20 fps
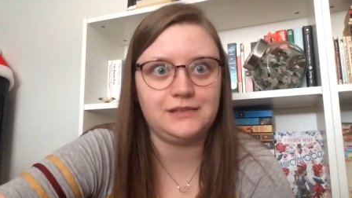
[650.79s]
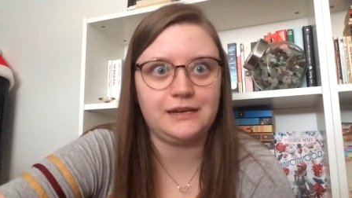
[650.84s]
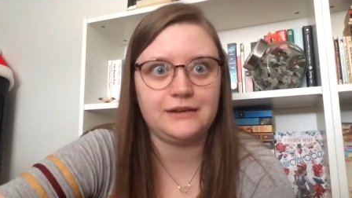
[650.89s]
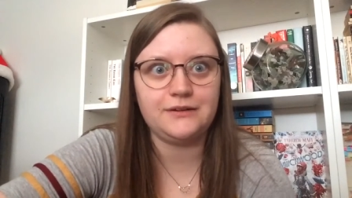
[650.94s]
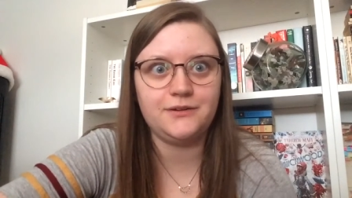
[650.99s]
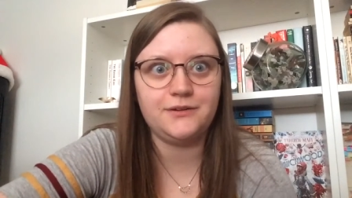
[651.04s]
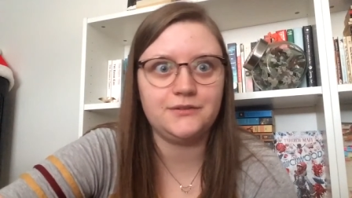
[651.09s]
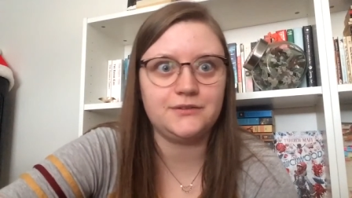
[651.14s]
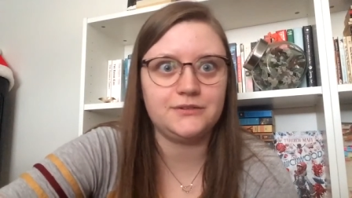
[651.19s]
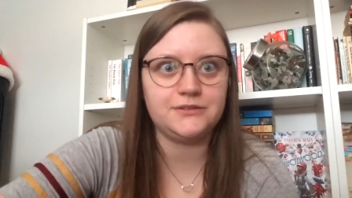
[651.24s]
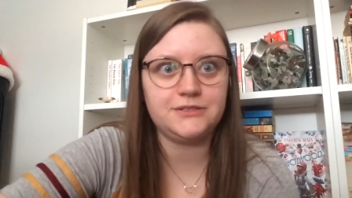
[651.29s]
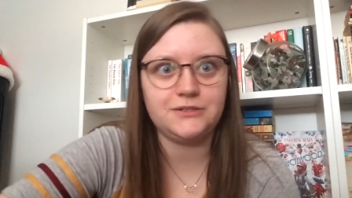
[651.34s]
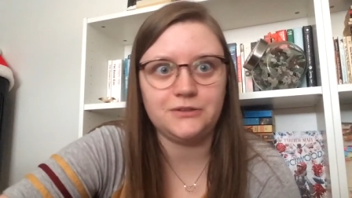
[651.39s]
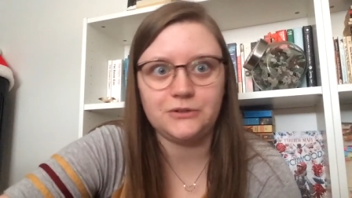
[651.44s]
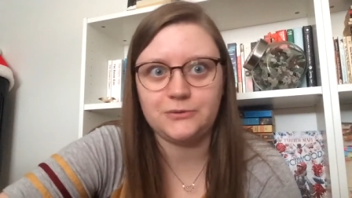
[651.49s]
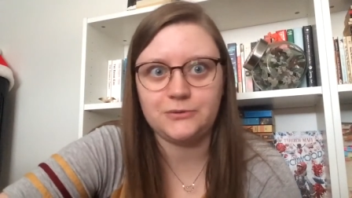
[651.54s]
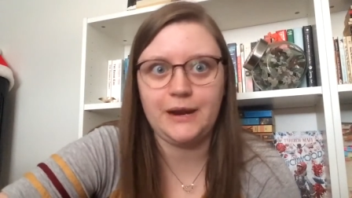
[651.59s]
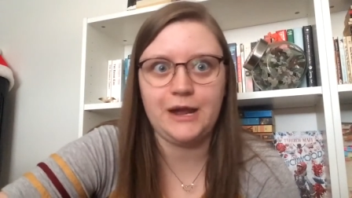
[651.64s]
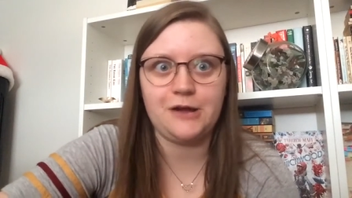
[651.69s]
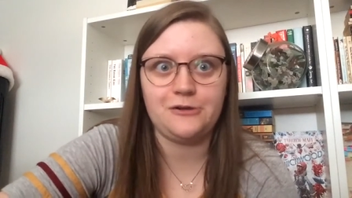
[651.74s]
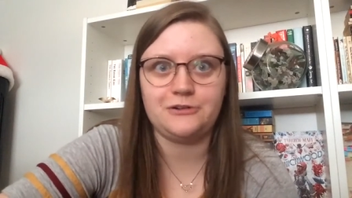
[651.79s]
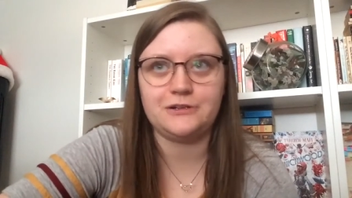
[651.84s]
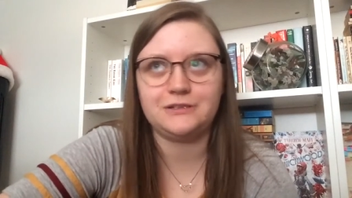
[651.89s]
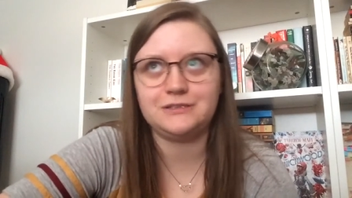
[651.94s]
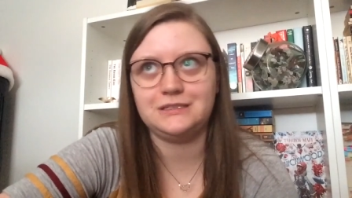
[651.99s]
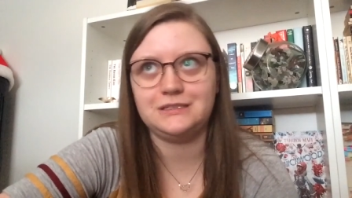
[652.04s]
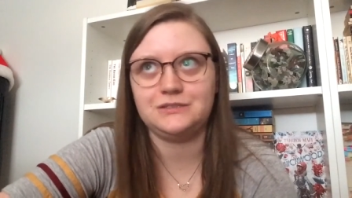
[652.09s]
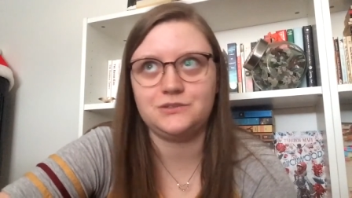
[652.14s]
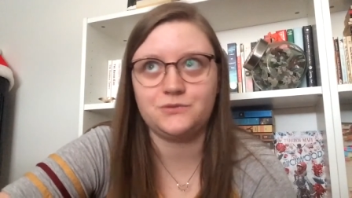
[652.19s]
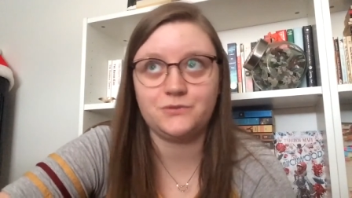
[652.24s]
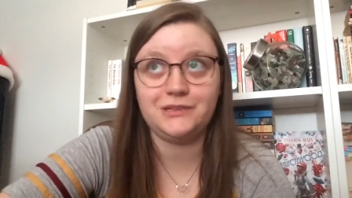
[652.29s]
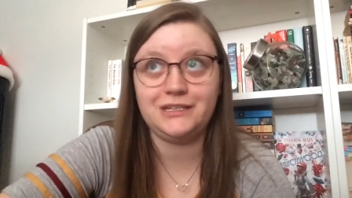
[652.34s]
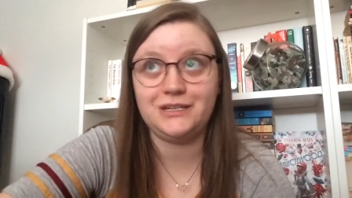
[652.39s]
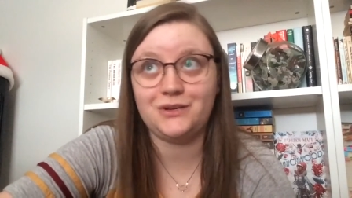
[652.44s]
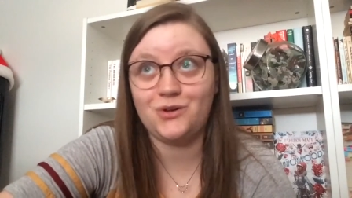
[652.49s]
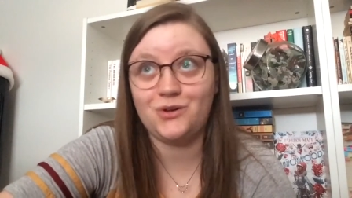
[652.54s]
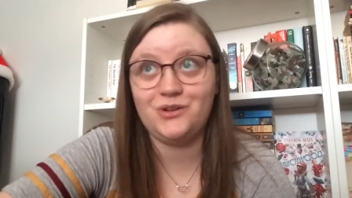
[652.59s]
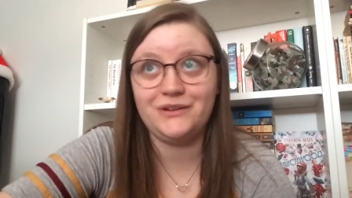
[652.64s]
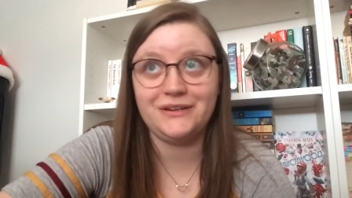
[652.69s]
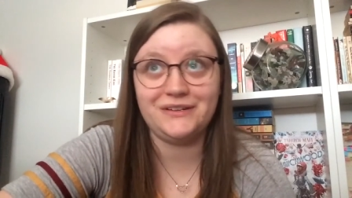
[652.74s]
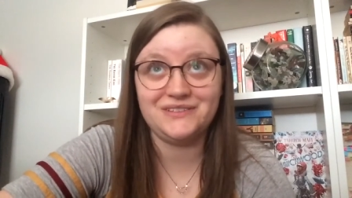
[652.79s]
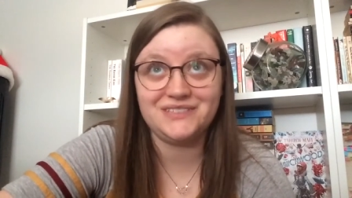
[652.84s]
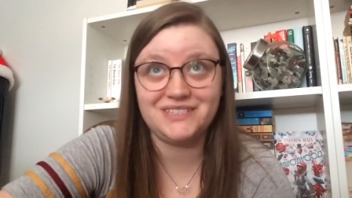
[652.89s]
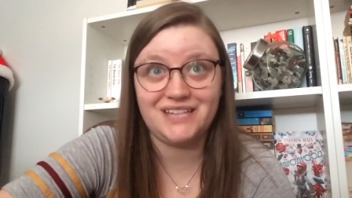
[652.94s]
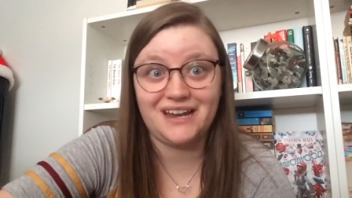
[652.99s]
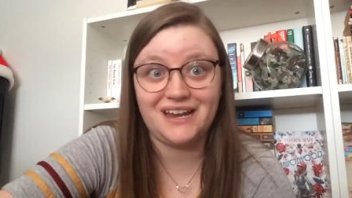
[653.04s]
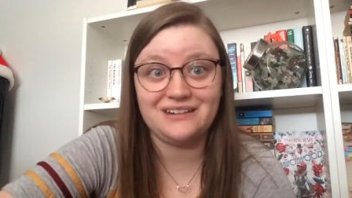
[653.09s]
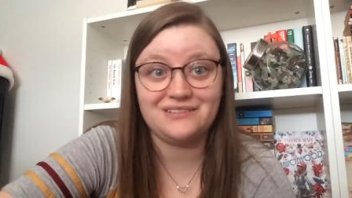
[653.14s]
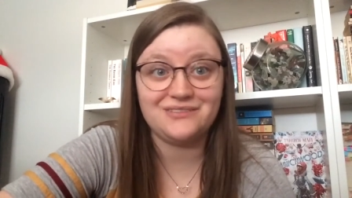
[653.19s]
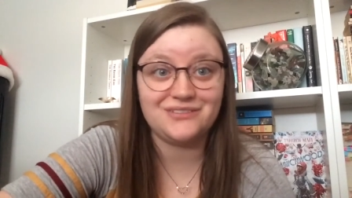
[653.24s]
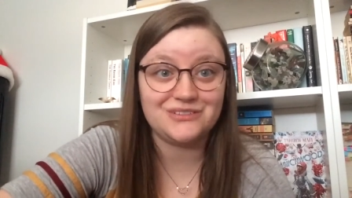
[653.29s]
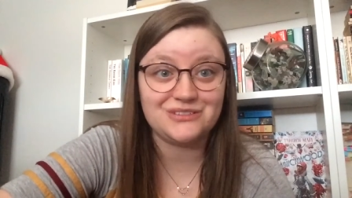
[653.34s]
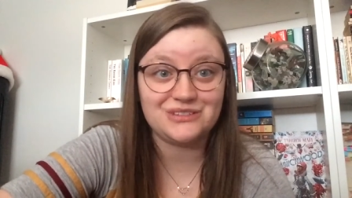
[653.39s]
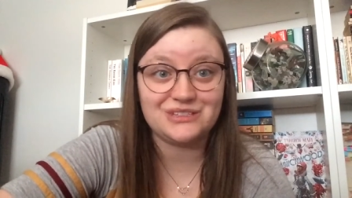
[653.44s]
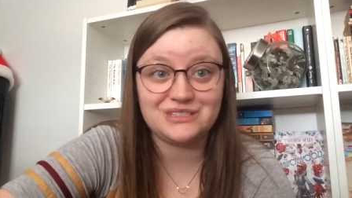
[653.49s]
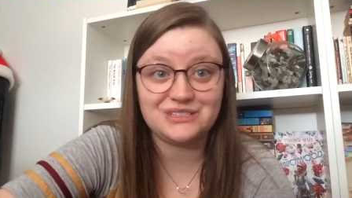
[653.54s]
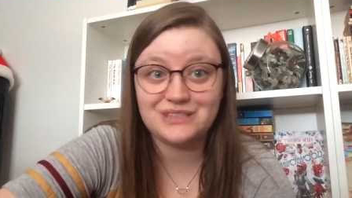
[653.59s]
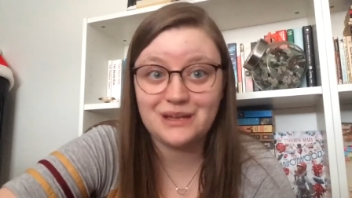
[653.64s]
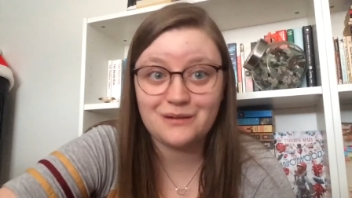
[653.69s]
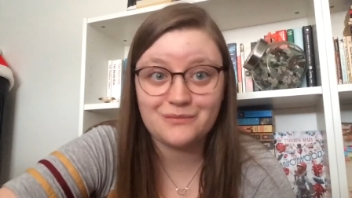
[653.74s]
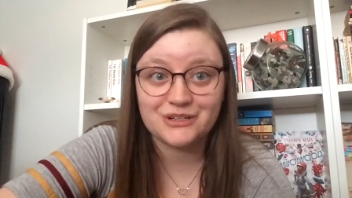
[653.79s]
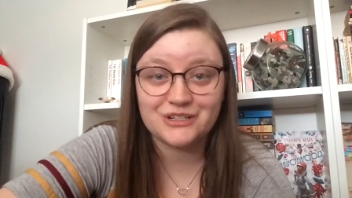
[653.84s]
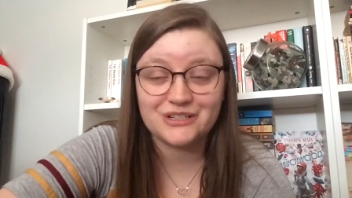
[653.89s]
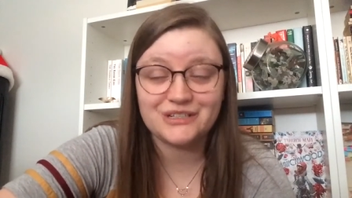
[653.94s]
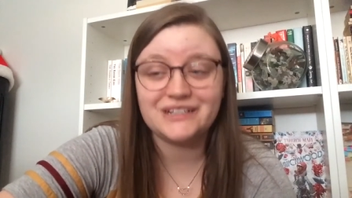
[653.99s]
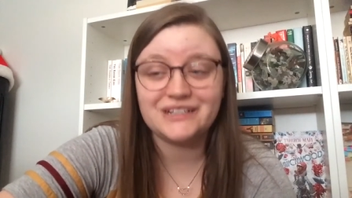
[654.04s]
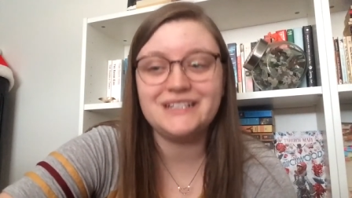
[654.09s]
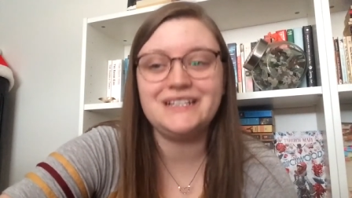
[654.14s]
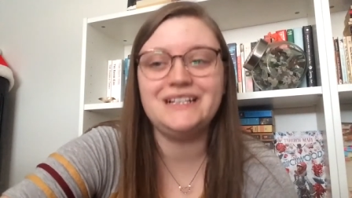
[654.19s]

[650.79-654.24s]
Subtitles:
I know they're still around because it's really cold outside for the summer.